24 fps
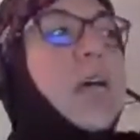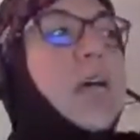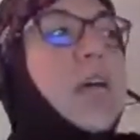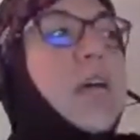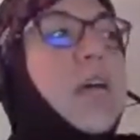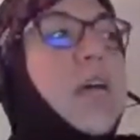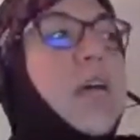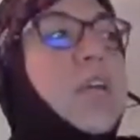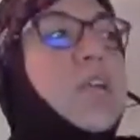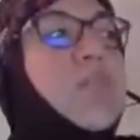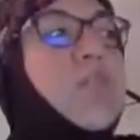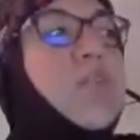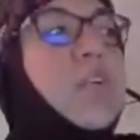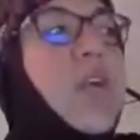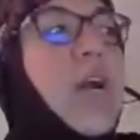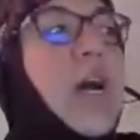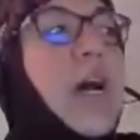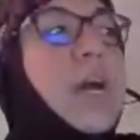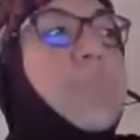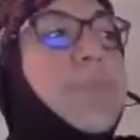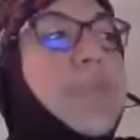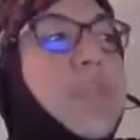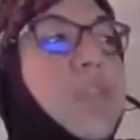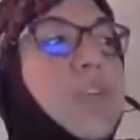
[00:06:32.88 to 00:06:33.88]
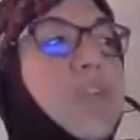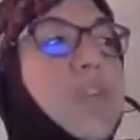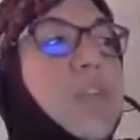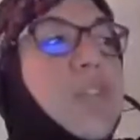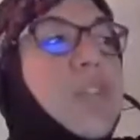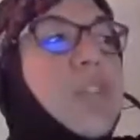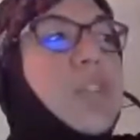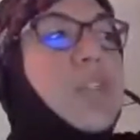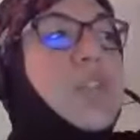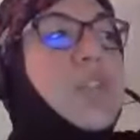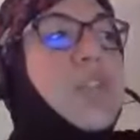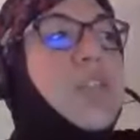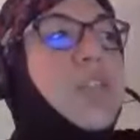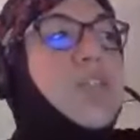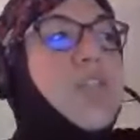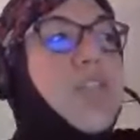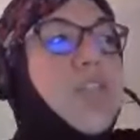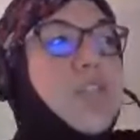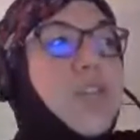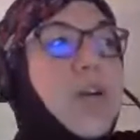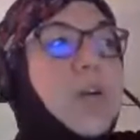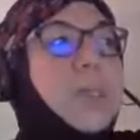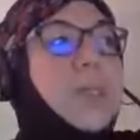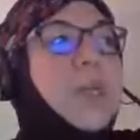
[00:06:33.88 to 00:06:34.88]
Azure App Services,
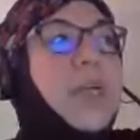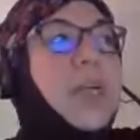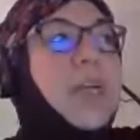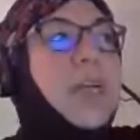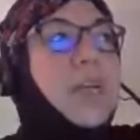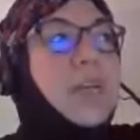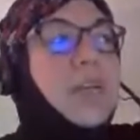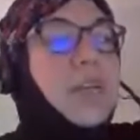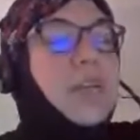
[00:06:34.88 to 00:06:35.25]
Service Fabric.